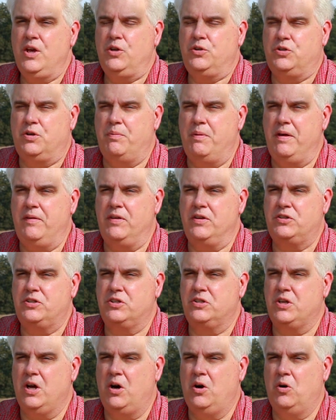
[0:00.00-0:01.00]
To me, this
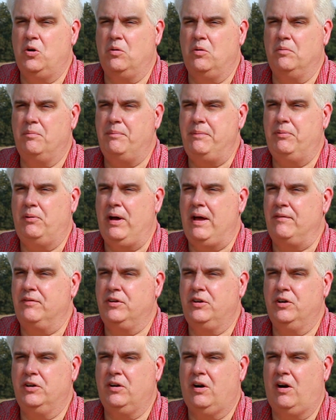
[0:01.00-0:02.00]
is home. People
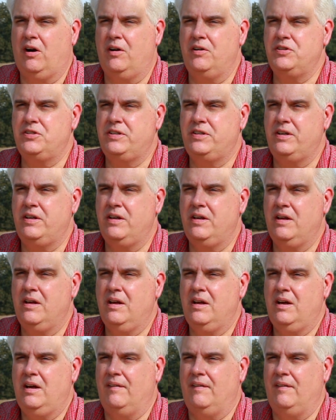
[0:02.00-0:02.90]
have good hearts here.